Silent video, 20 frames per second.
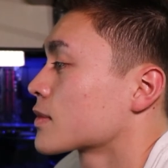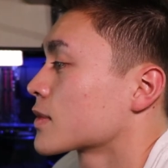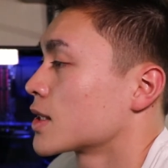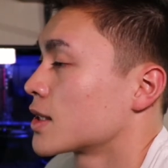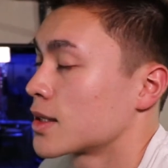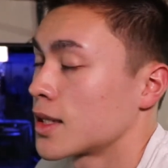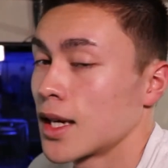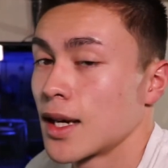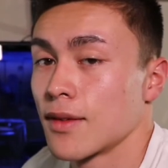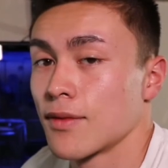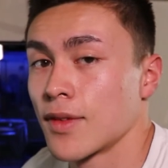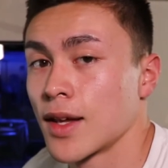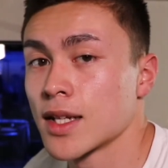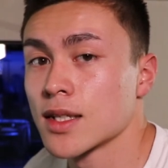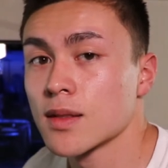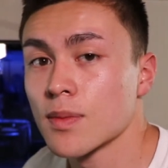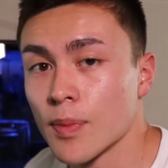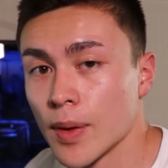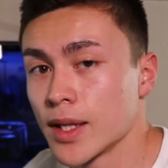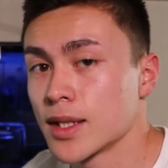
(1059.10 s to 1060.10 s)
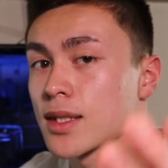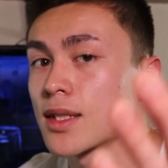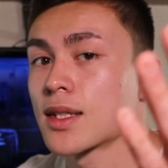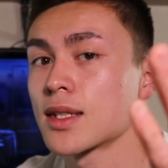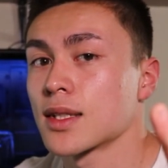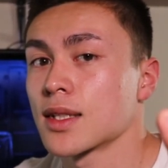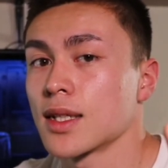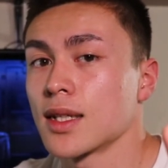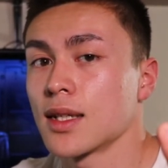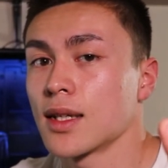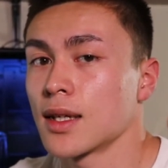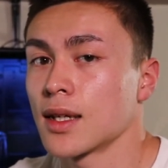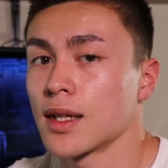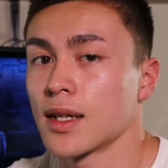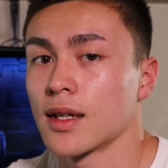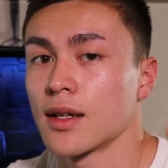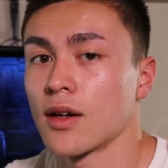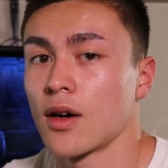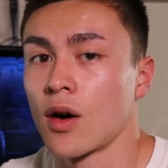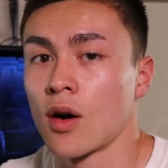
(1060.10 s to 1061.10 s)
yeah, that's basically
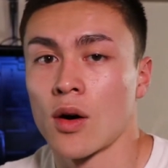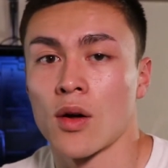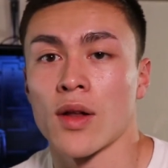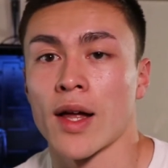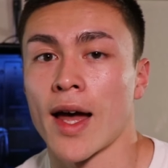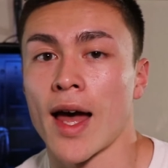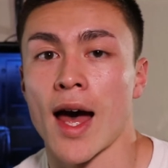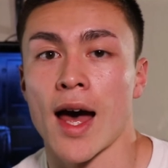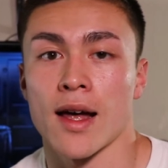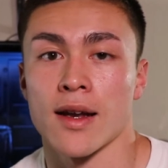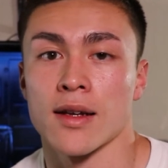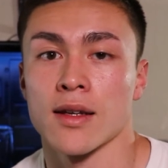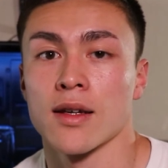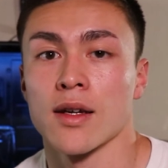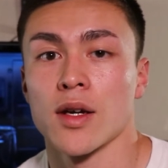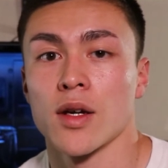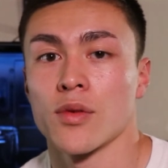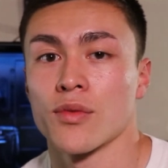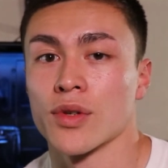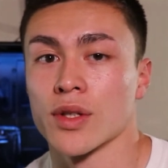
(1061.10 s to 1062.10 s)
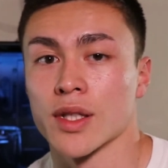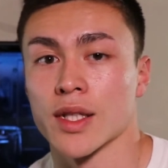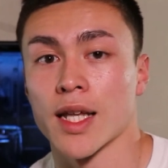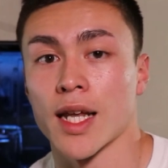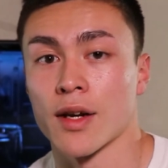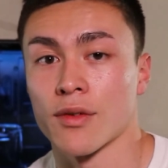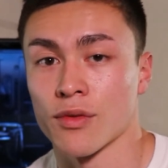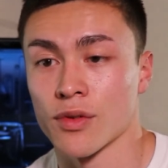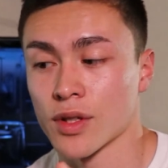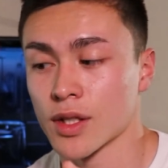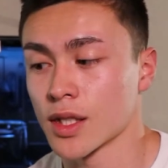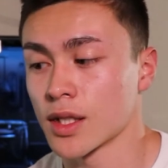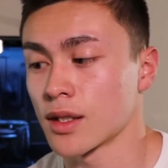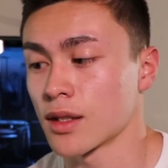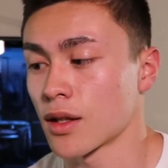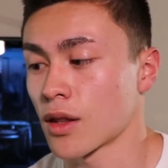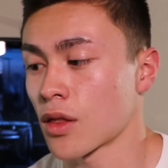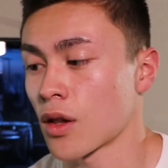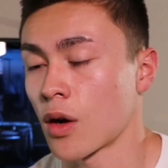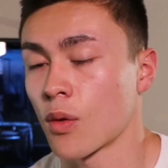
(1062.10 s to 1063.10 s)
all I had really that I really
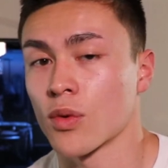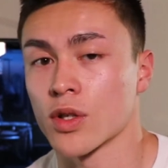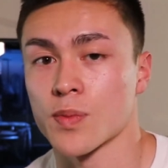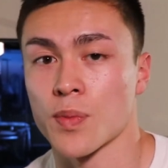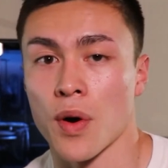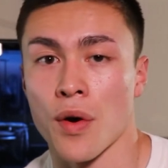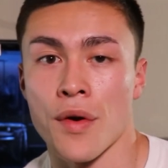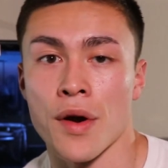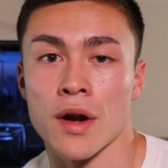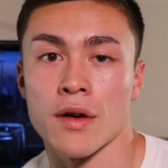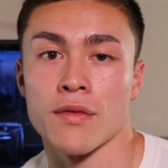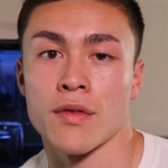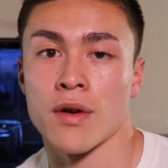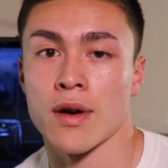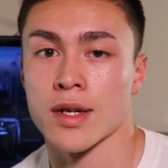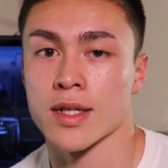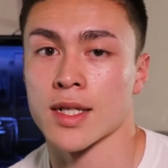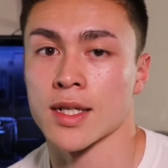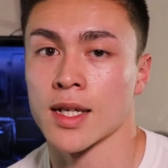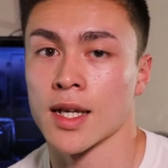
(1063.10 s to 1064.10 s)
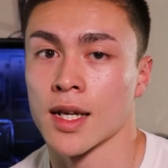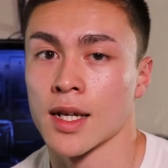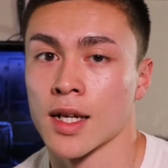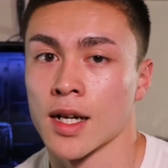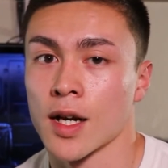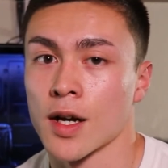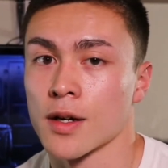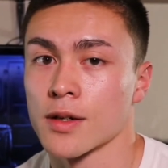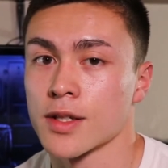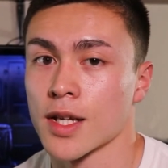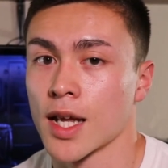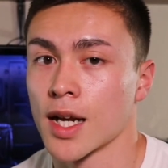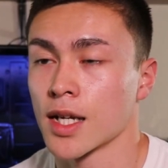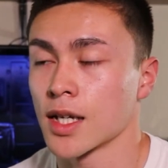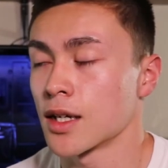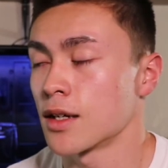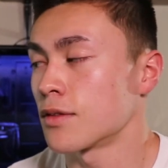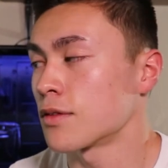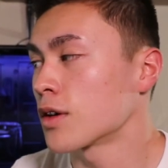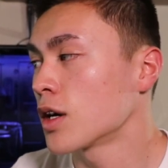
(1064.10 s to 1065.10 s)
thought was pertinent for us to get an
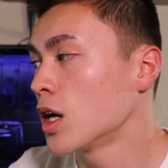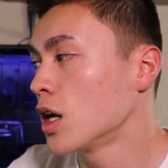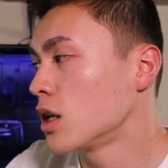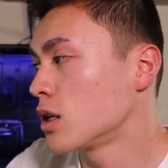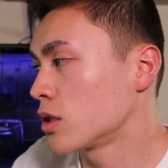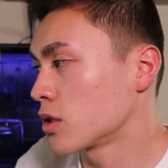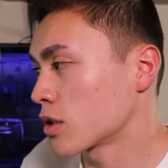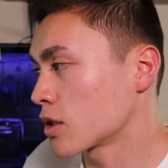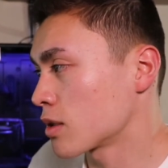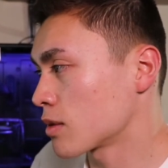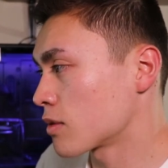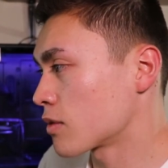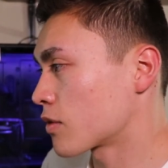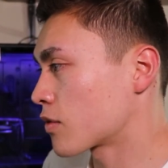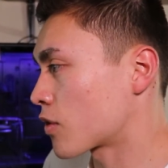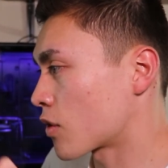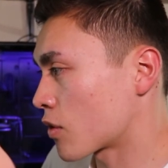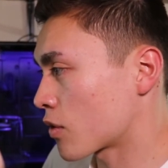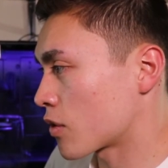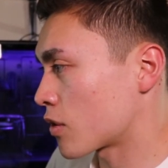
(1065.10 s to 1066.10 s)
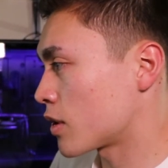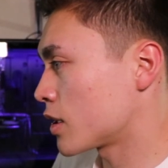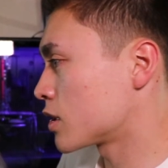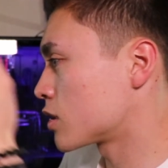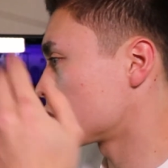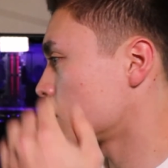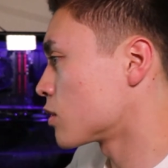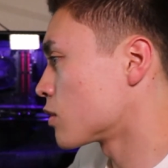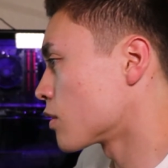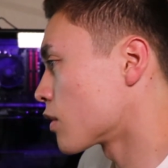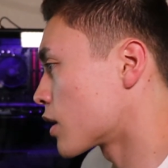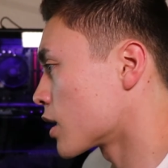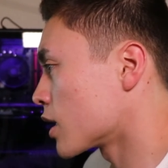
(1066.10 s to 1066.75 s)
understanding of. Looking further into the